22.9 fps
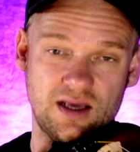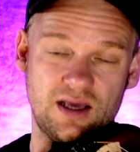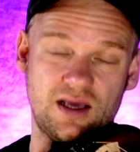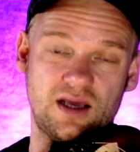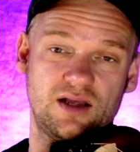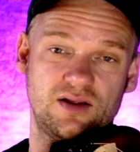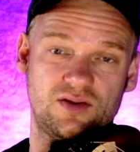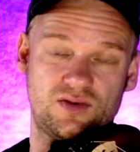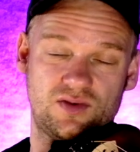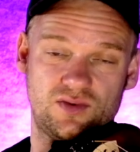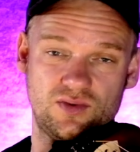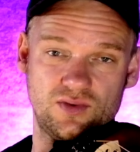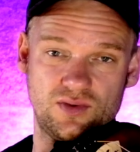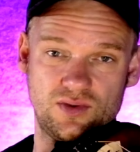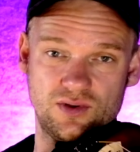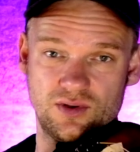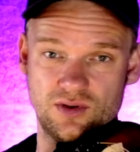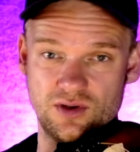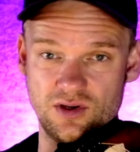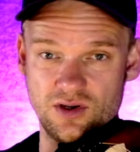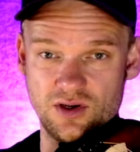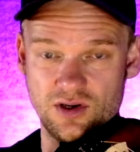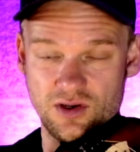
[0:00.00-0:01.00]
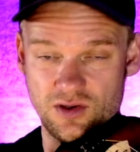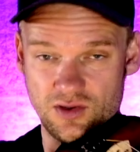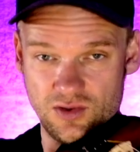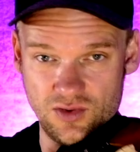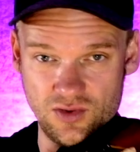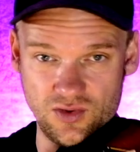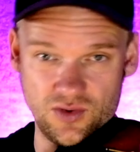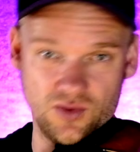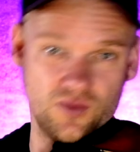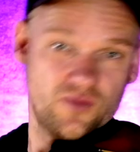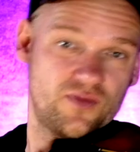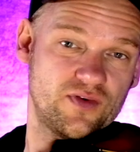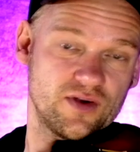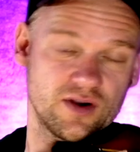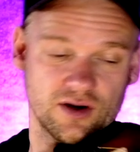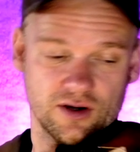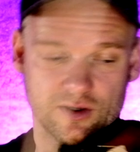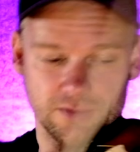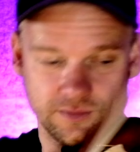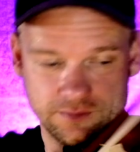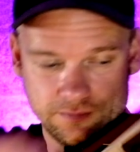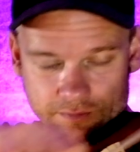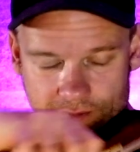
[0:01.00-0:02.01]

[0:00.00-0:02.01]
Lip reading: into the new finger.